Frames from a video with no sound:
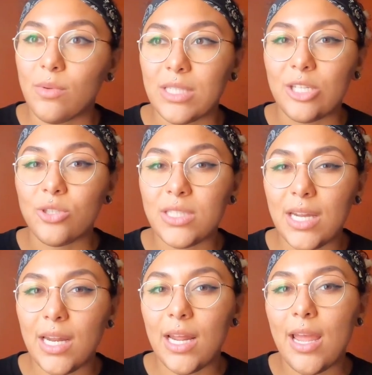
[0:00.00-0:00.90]
I was
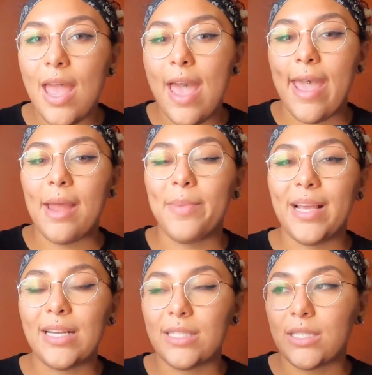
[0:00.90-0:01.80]
interested in it and
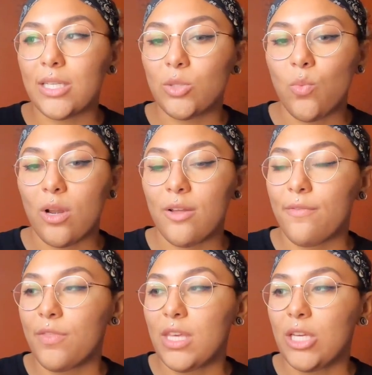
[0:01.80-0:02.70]
because this is one
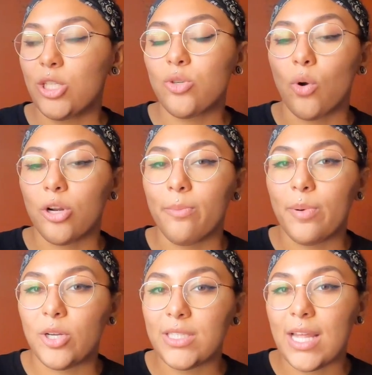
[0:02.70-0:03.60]
of the shorter
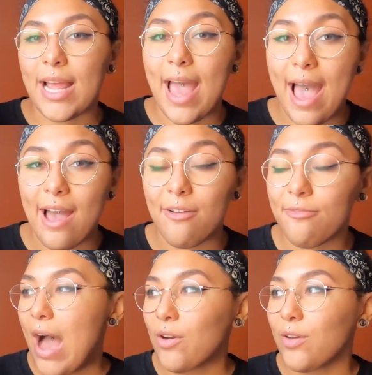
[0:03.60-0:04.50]
books that I
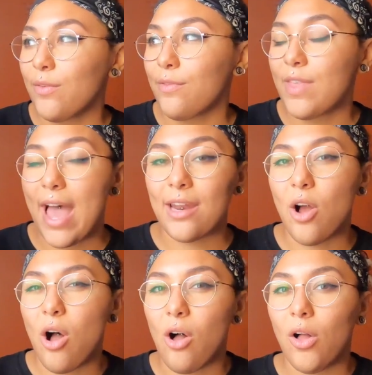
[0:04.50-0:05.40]
have out of that
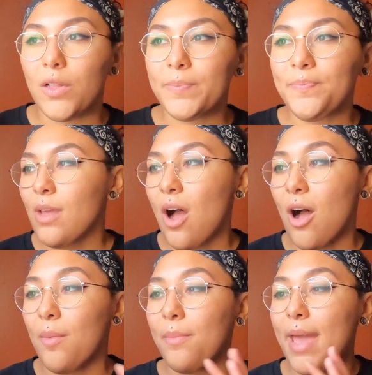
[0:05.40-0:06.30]
haul.
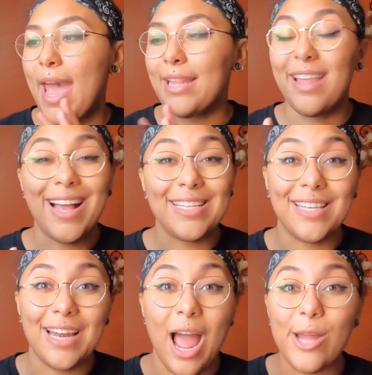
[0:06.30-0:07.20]
And like I
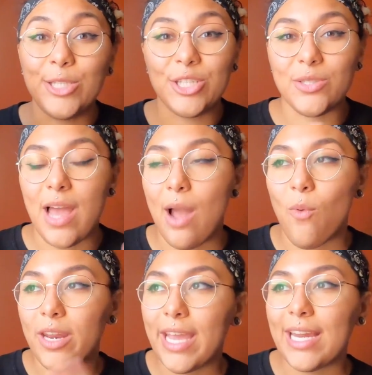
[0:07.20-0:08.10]
said, I
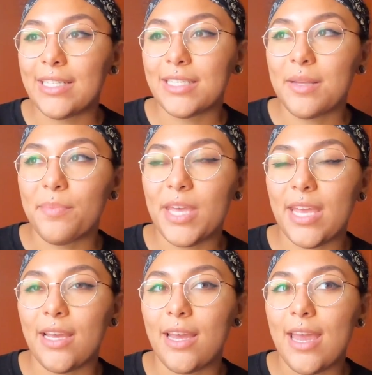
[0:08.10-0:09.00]
want to get into
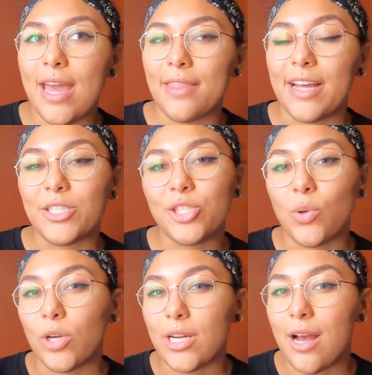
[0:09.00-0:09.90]
something that's
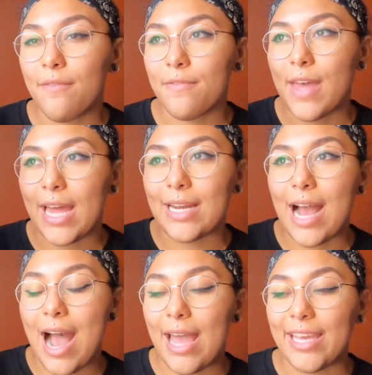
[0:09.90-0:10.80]
short enough that
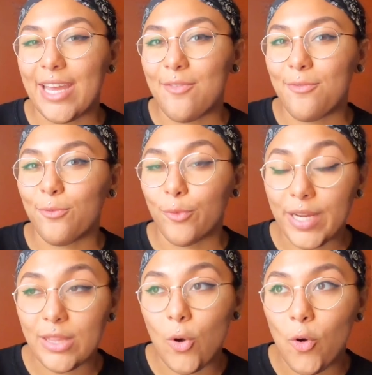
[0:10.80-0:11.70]
I can
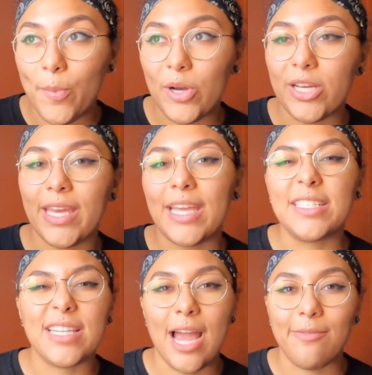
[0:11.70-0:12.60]
read the whole book
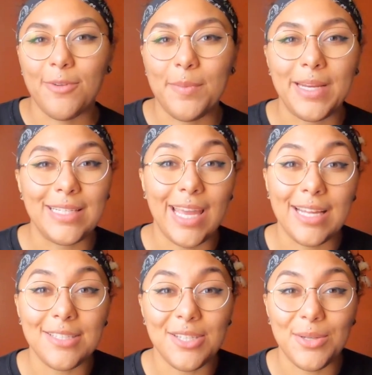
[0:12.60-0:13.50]
in time for me to
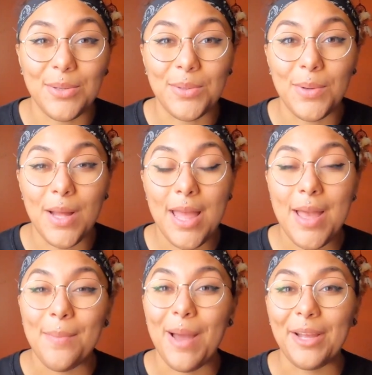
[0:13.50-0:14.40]
get to
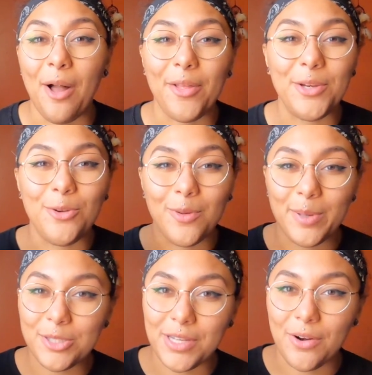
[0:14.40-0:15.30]
my Colleen Hoover
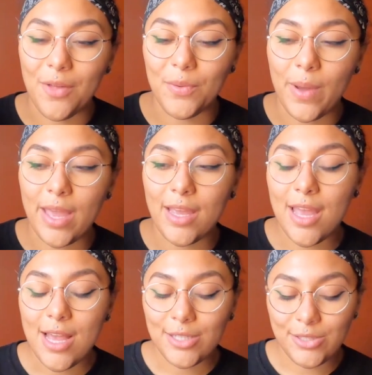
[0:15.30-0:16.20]
books that are on the way.
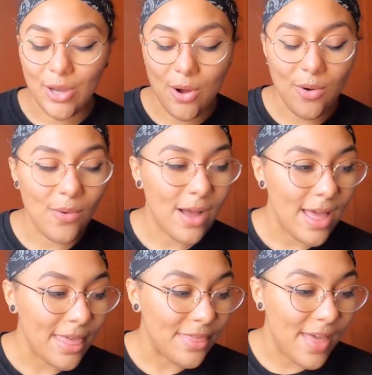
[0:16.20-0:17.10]
So
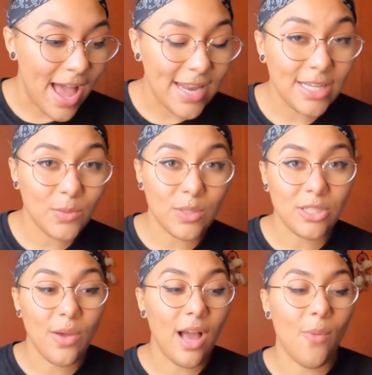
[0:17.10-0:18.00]
that is what's
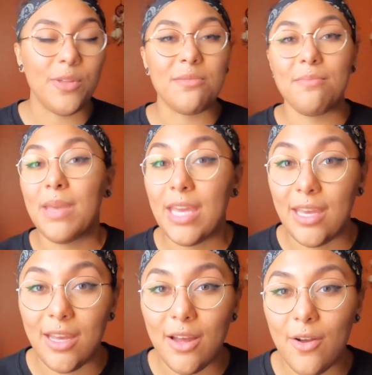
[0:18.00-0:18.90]
going on with
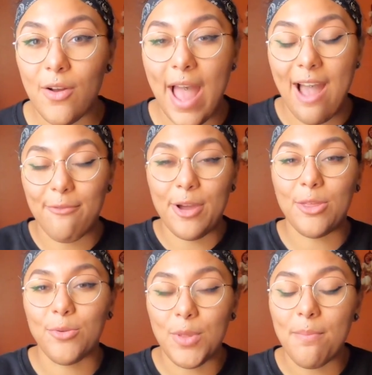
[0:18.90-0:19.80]
me halfway
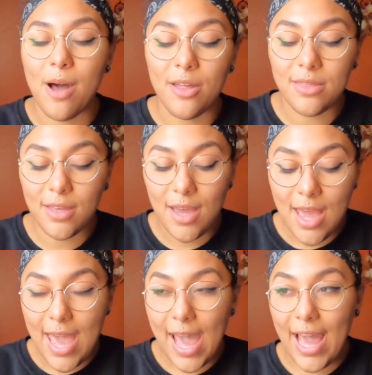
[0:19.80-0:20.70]
through the month.
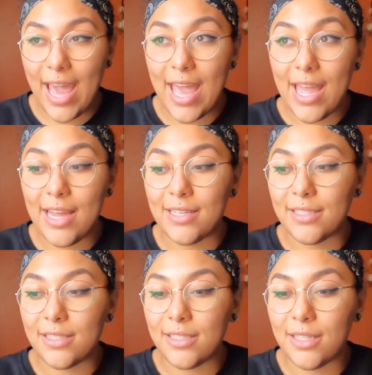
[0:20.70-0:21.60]

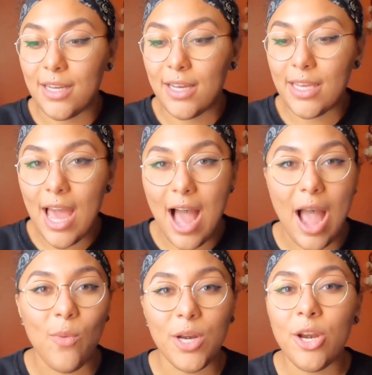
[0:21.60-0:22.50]
And yeah,
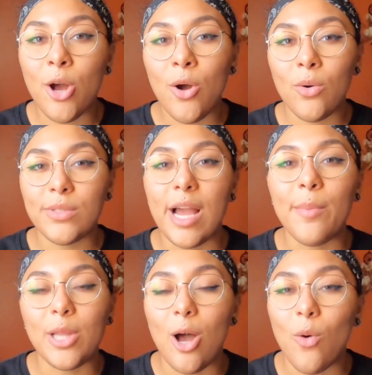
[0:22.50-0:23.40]
I want to know down
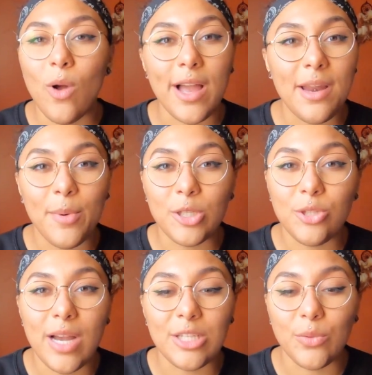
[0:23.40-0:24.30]
below what kind of books
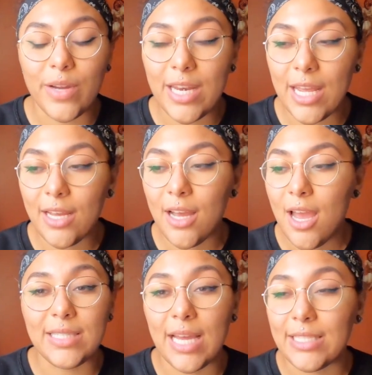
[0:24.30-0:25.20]
you guys are reading,
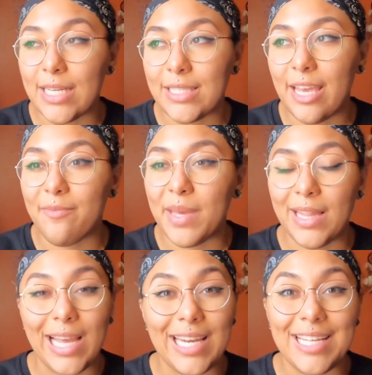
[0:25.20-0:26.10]
because that does give me
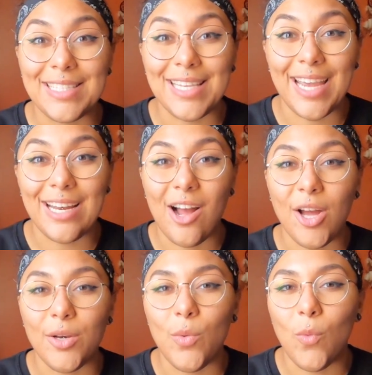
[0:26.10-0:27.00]
like an insight
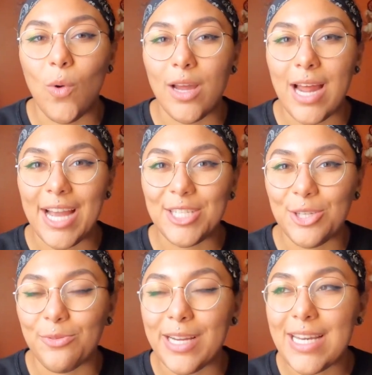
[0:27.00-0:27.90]
on what I
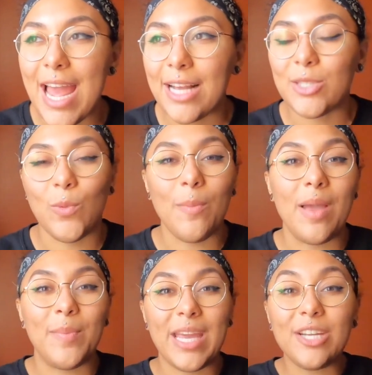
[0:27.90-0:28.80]
should read next, what
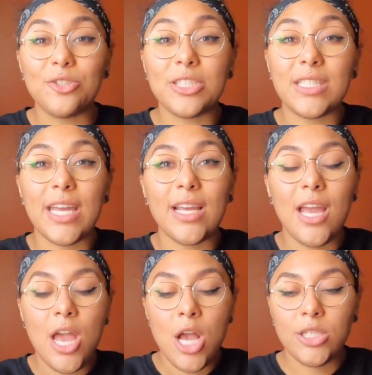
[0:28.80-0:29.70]
might be interesting.
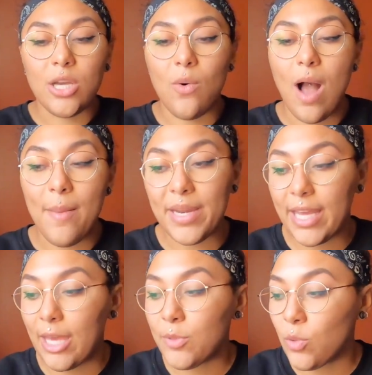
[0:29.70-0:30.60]
So I'm going to
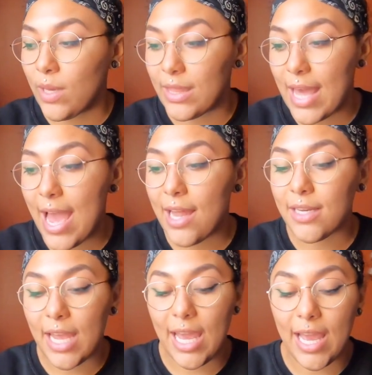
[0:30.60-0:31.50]
keep doing that,
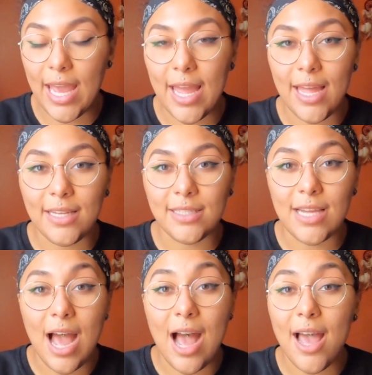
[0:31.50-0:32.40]
and
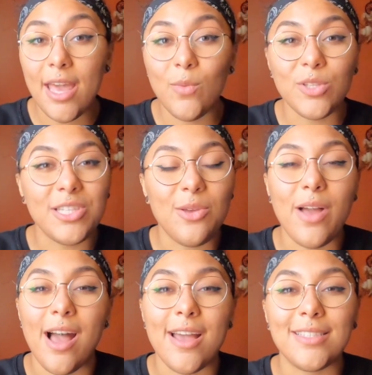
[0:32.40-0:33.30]
I will see you
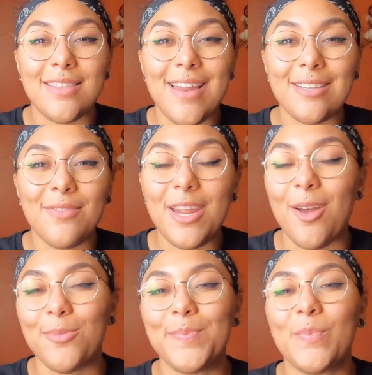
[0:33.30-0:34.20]
guys in the next video.